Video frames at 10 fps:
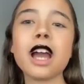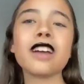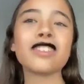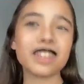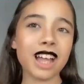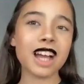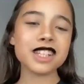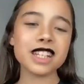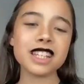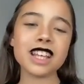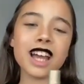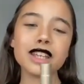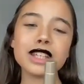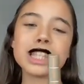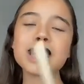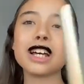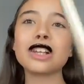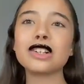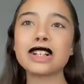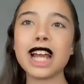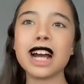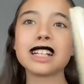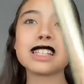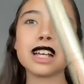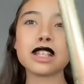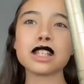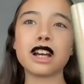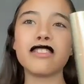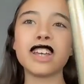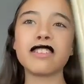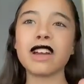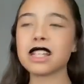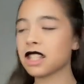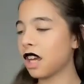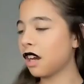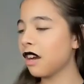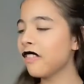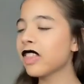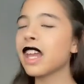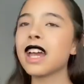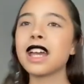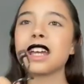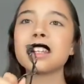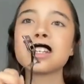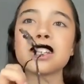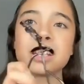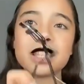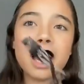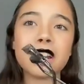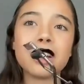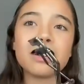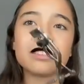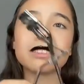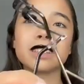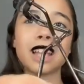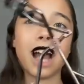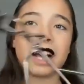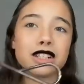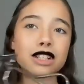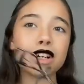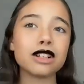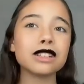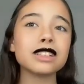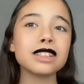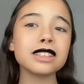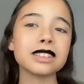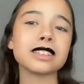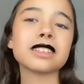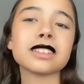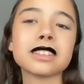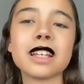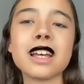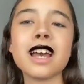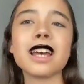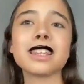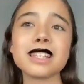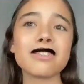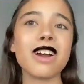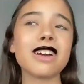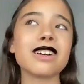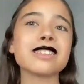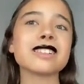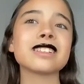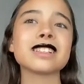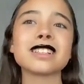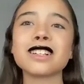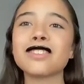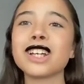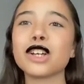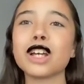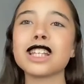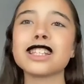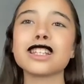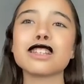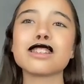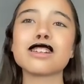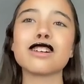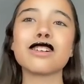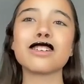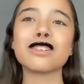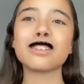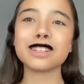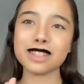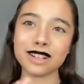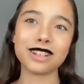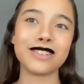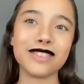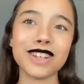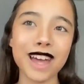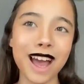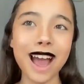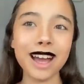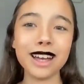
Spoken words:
For lashes, I use the L'Oreal Telescopic Mascara and the Shiseido Lash Curler. This part also looks a little bit crazy, so sorry for that.